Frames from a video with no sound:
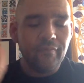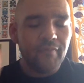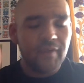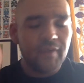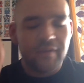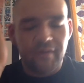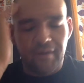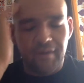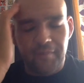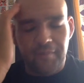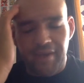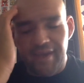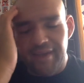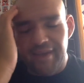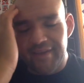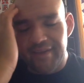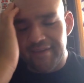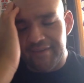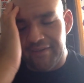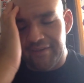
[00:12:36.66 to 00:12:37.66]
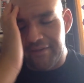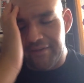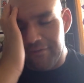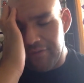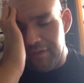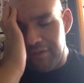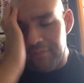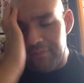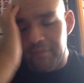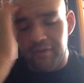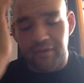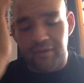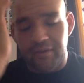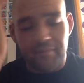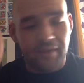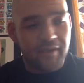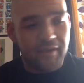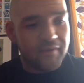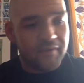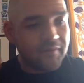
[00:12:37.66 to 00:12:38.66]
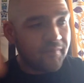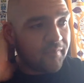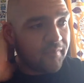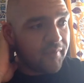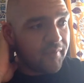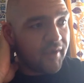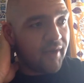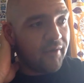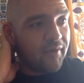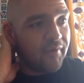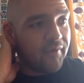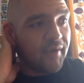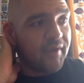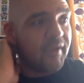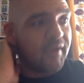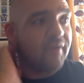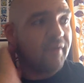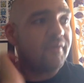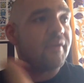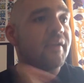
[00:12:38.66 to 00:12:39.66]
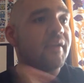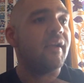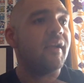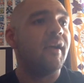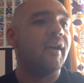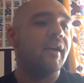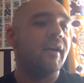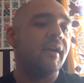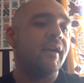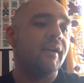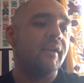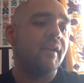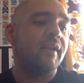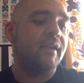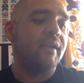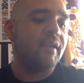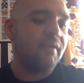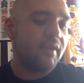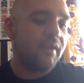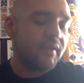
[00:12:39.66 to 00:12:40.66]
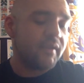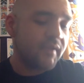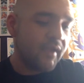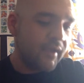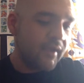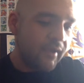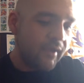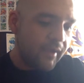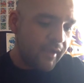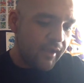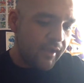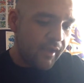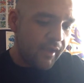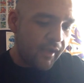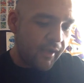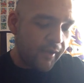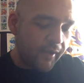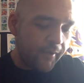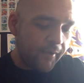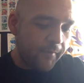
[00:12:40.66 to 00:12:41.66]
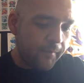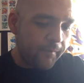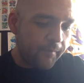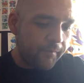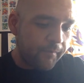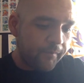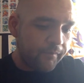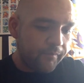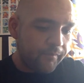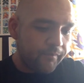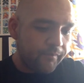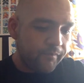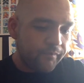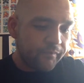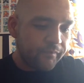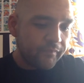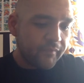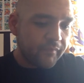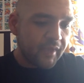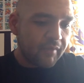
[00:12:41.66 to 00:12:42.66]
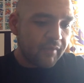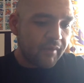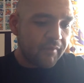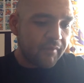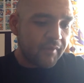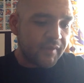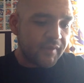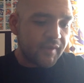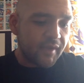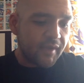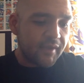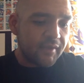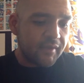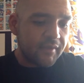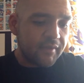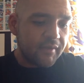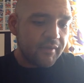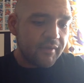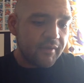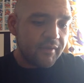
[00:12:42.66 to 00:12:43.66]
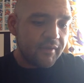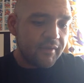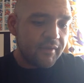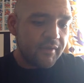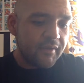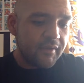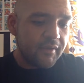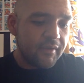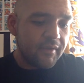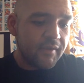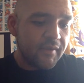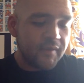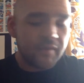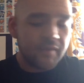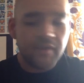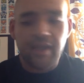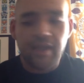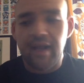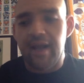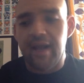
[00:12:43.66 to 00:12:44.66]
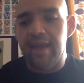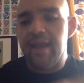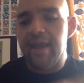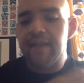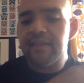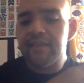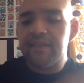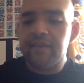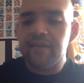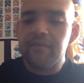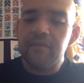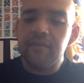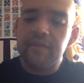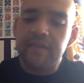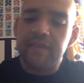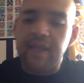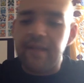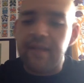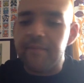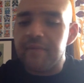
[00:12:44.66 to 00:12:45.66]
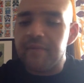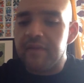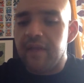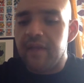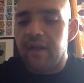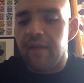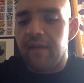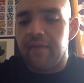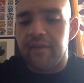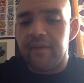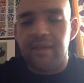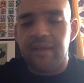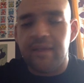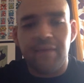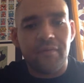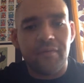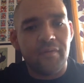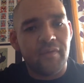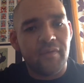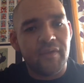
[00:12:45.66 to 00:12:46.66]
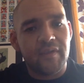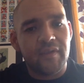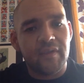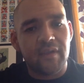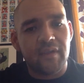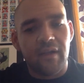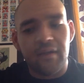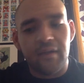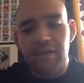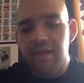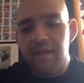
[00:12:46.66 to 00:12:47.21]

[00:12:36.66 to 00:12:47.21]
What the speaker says: Sorry, my head is like going a million miles per hour right now. Anyways, um, where was I? So yeah, I had several attempts that never really stuck.